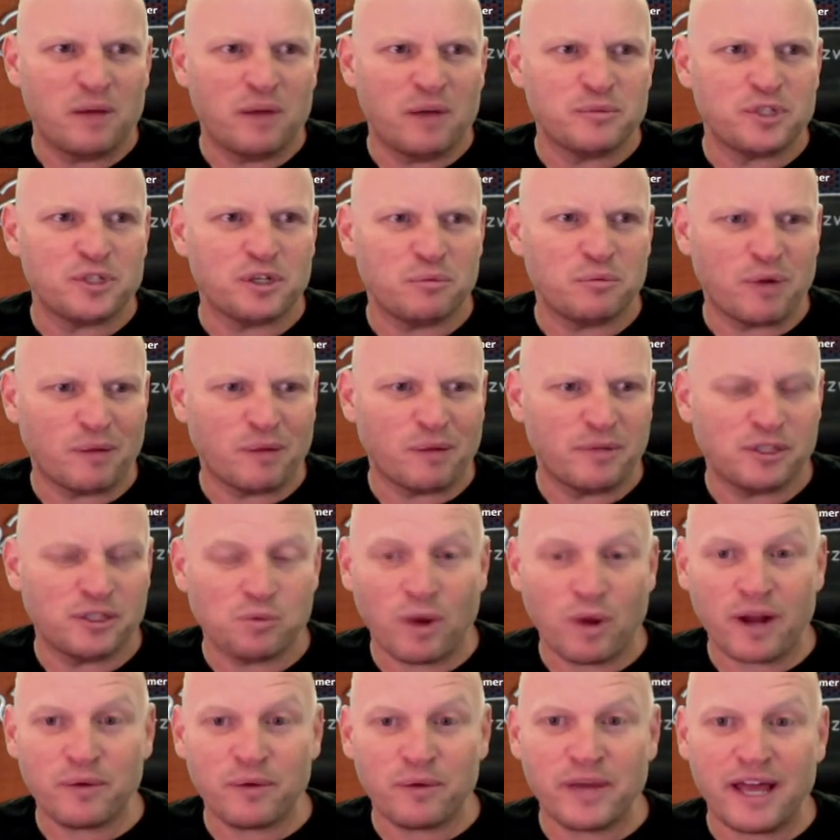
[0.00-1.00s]
I'm sure it probably
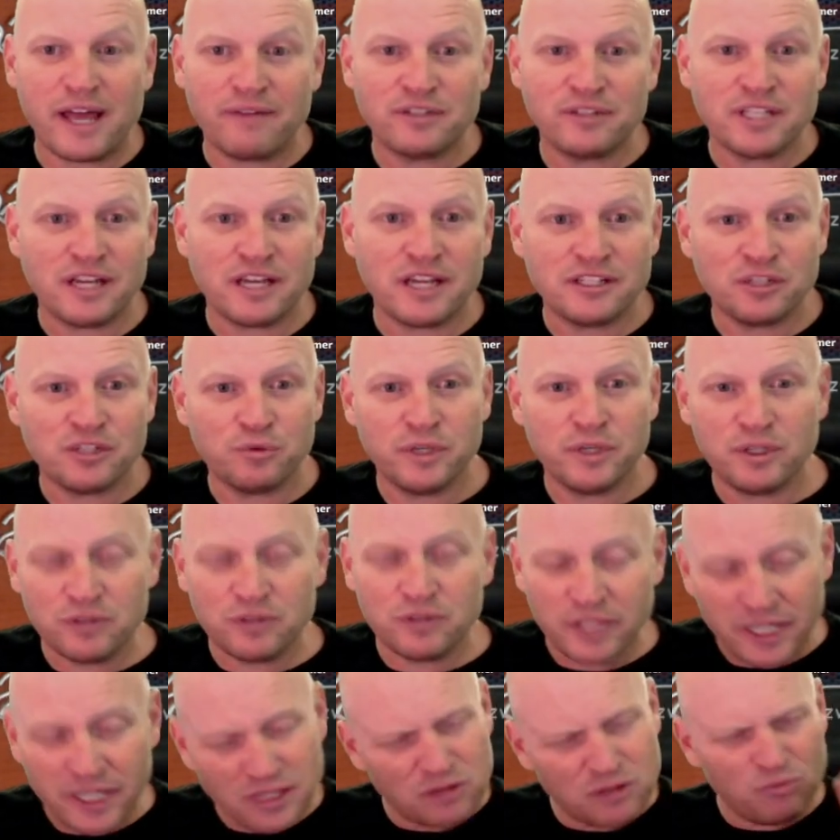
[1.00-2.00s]
is. Why are we advertising
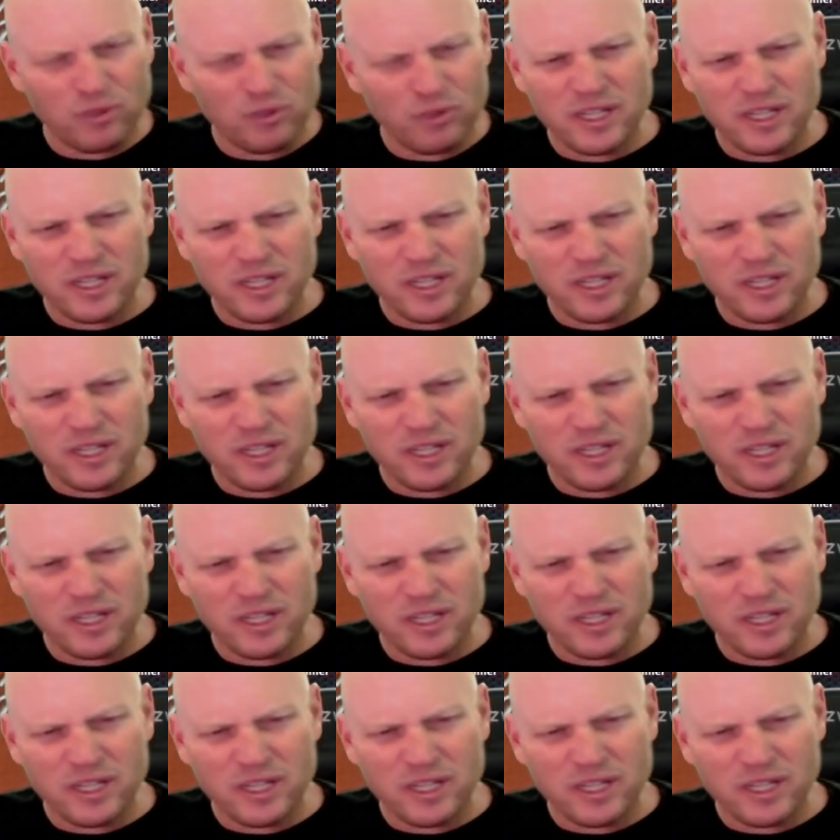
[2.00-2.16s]
Link?